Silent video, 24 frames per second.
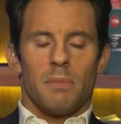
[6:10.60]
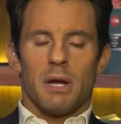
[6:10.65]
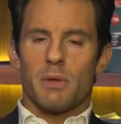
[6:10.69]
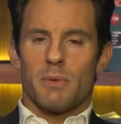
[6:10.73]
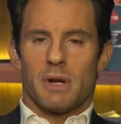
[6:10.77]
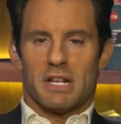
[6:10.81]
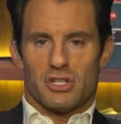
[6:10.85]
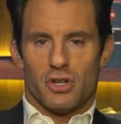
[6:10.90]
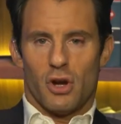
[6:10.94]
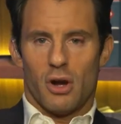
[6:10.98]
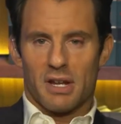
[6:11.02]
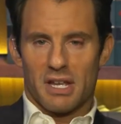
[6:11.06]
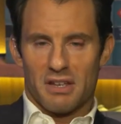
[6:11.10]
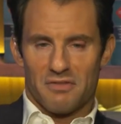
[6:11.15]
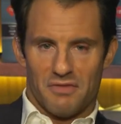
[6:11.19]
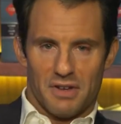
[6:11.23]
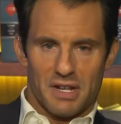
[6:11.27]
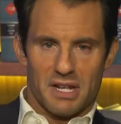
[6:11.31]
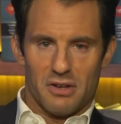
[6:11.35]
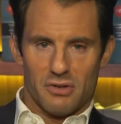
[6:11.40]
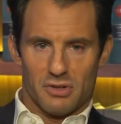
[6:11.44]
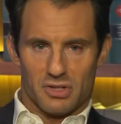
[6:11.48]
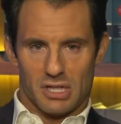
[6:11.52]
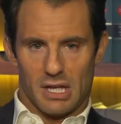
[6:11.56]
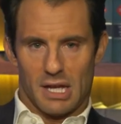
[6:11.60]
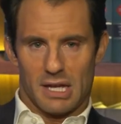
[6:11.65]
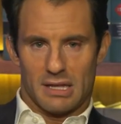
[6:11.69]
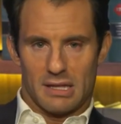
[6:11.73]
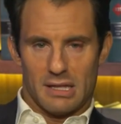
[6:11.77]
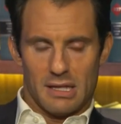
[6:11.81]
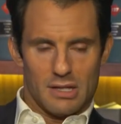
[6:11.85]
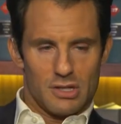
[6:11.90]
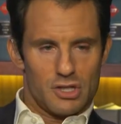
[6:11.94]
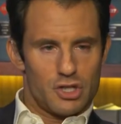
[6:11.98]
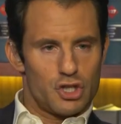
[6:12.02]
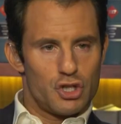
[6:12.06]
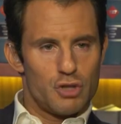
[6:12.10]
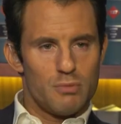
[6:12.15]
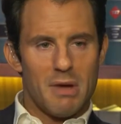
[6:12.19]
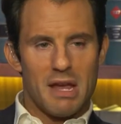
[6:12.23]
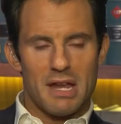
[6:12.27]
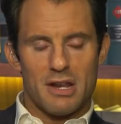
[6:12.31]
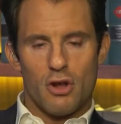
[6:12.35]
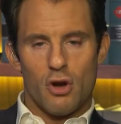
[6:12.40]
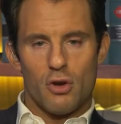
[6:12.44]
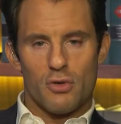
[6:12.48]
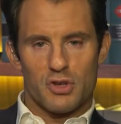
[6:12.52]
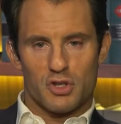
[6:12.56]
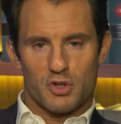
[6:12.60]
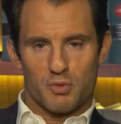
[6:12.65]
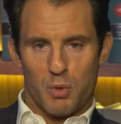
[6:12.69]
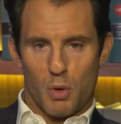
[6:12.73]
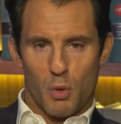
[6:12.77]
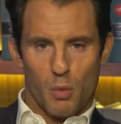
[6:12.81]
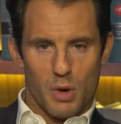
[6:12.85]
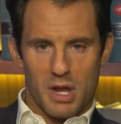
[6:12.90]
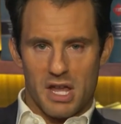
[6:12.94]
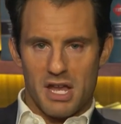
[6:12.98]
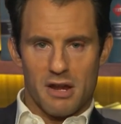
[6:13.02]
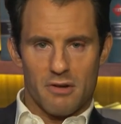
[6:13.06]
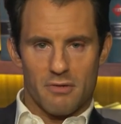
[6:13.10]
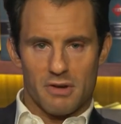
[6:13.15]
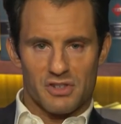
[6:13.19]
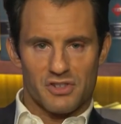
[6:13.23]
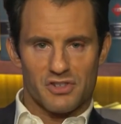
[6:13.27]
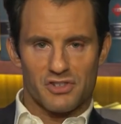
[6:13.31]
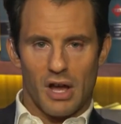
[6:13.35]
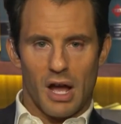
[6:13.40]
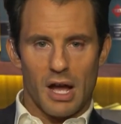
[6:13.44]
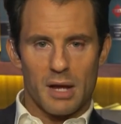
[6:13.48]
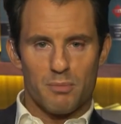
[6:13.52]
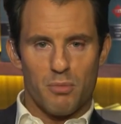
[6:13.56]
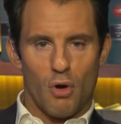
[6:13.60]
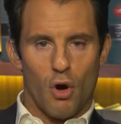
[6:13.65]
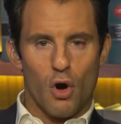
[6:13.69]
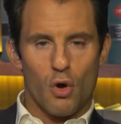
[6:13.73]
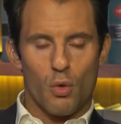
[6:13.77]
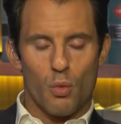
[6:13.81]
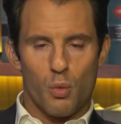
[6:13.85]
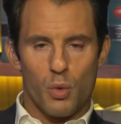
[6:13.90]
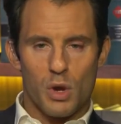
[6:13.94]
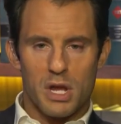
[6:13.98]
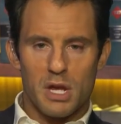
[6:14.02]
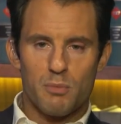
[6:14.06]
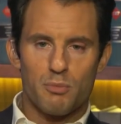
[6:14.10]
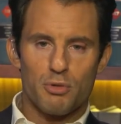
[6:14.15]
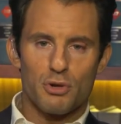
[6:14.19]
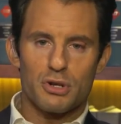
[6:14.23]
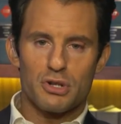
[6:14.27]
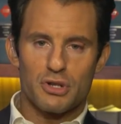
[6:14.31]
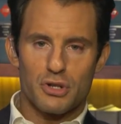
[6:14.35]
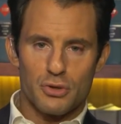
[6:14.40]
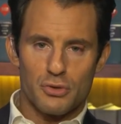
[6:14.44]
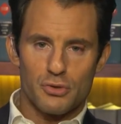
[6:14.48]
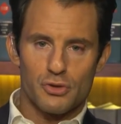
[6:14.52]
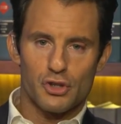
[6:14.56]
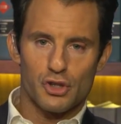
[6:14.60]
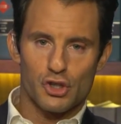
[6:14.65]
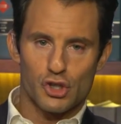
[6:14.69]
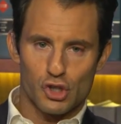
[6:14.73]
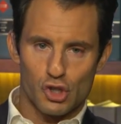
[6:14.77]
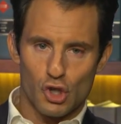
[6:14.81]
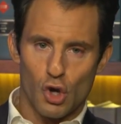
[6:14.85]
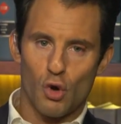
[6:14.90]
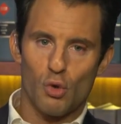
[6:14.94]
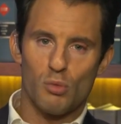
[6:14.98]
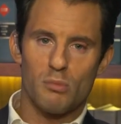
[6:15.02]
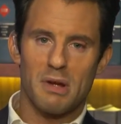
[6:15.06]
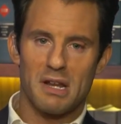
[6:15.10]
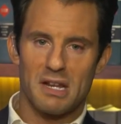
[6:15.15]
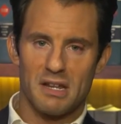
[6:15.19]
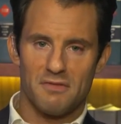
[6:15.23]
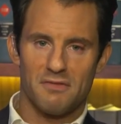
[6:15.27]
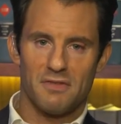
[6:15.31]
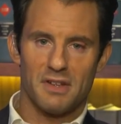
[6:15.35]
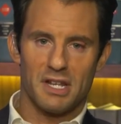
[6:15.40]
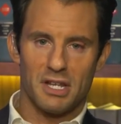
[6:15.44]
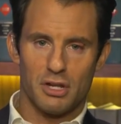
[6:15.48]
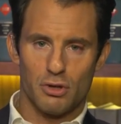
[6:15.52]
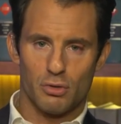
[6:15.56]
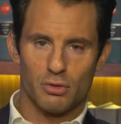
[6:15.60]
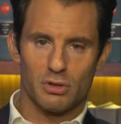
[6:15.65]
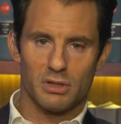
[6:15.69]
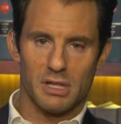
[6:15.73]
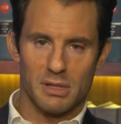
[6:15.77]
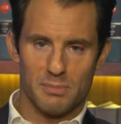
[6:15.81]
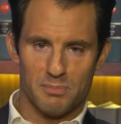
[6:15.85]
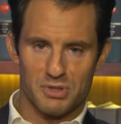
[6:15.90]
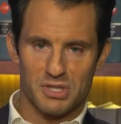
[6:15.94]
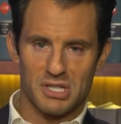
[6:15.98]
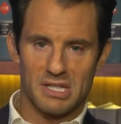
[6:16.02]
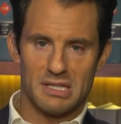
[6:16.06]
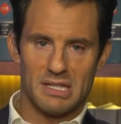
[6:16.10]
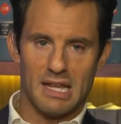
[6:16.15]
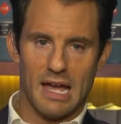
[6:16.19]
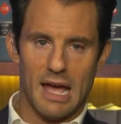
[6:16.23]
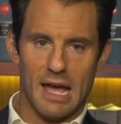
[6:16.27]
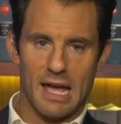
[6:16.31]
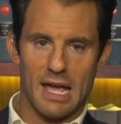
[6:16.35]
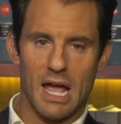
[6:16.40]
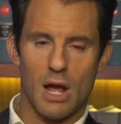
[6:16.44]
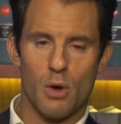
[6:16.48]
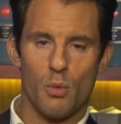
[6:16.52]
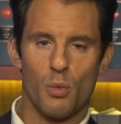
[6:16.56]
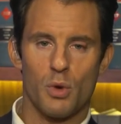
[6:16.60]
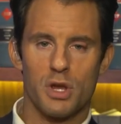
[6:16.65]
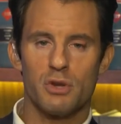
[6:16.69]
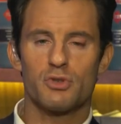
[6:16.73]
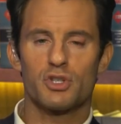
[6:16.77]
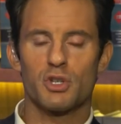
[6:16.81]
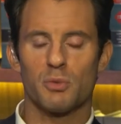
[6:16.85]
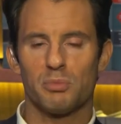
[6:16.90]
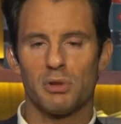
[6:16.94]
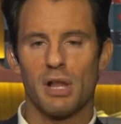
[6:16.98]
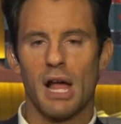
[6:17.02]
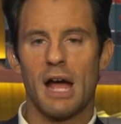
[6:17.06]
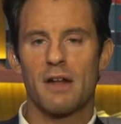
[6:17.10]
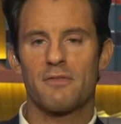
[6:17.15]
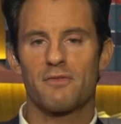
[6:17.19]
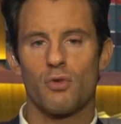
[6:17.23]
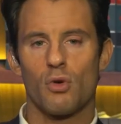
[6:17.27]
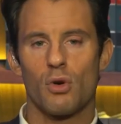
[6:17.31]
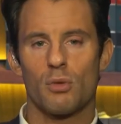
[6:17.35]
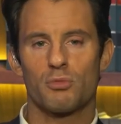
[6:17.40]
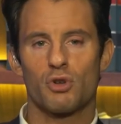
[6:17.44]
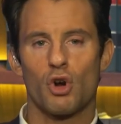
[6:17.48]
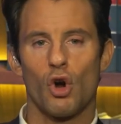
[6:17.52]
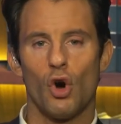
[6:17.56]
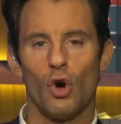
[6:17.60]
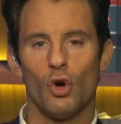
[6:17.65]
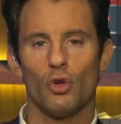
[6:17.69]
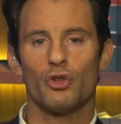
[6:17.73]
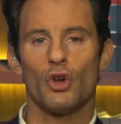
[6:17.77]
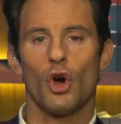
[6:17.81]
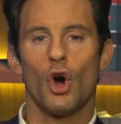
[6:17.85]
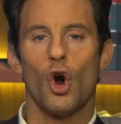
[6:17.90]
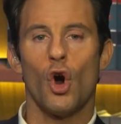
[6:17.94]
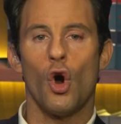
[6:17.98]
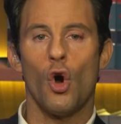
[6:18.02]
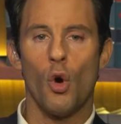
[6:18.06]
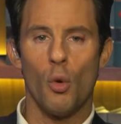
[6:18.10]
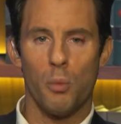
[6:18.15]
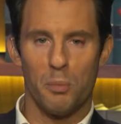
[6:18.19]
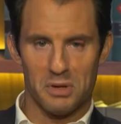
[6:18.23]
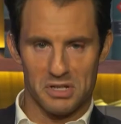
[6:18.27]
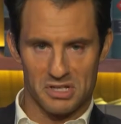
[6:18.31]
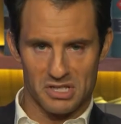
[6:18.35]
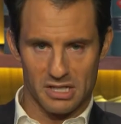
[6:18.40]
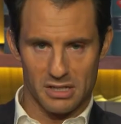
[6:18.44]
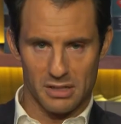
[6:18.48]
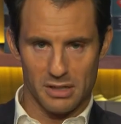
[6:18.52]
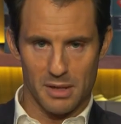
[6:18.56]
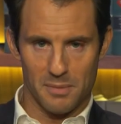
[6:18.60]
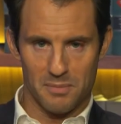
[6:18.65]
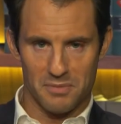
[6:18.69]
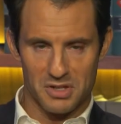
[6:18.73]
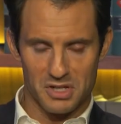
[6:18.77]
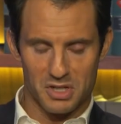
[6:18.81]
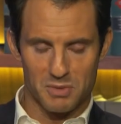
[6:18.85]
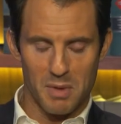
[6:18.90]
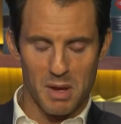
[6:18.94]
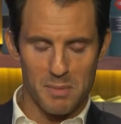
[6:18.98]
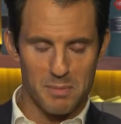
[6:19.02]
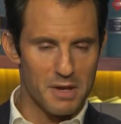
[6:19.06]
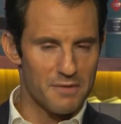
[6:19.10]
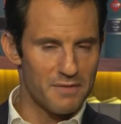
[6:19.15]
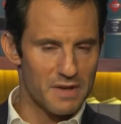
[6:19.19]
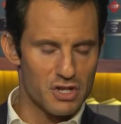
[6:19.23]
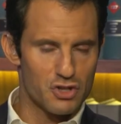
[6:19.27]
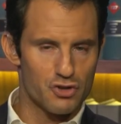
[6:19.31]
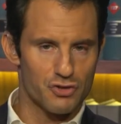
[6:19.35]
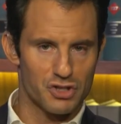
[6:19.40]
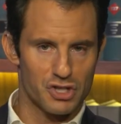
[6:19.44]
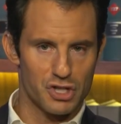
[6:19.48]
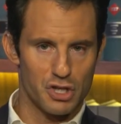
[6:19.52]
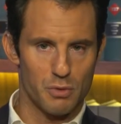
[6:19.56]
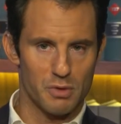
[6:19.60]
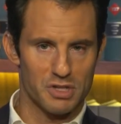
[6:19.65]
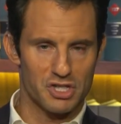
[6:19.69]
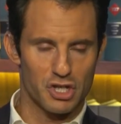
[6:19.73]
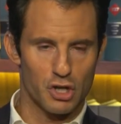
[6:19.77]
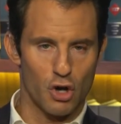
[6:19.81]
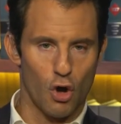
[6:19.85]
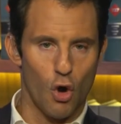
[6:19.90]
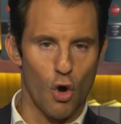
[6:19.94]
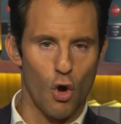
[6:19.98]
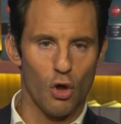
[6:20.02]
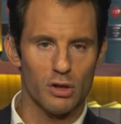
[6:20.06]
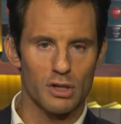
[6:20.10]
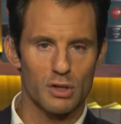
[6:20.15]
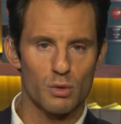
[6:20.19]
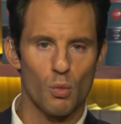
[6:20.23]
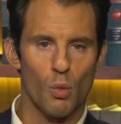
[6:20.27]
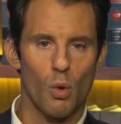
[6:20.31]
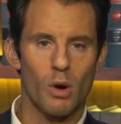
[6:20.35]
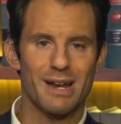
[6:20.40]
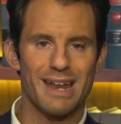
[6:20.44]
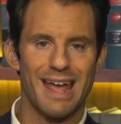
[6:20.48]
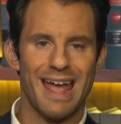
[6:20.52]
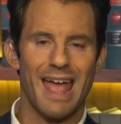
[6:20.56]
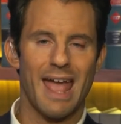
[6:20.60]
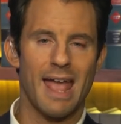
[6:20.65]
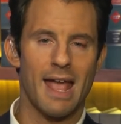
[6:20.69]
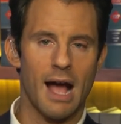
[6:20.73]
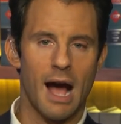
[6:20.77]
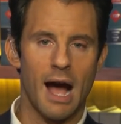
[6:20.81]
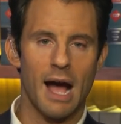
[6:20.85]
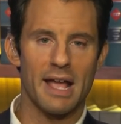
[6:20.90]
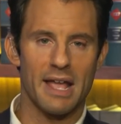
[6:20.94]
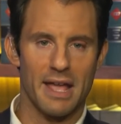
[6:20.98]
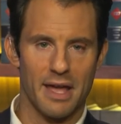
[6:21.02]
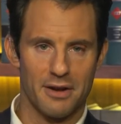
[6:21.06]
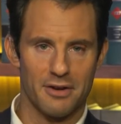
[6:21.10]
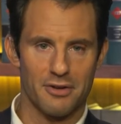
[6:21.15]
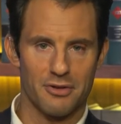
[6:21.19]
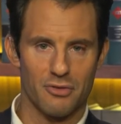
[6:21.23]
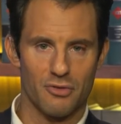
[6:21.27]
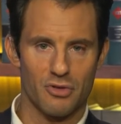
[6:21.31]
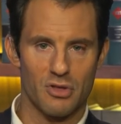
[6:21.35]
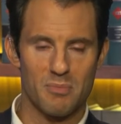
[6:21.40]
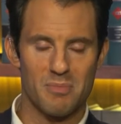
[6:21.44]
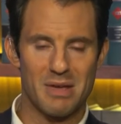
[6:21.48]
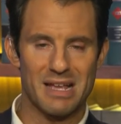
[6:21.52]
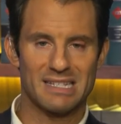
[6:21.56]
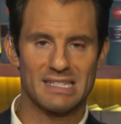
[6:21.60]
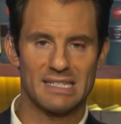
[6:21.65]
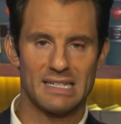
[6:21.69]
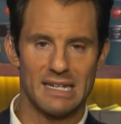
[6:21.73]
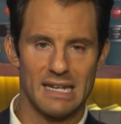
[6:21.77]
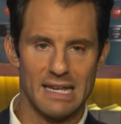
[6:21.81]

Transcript: By the way, talking videos like this, you may know this, but we here at Sidebar, we produce so many video clips a day, and we use a platform called Opus Clip. This may be of interest to you. It's an all-in-one AI editor that makes it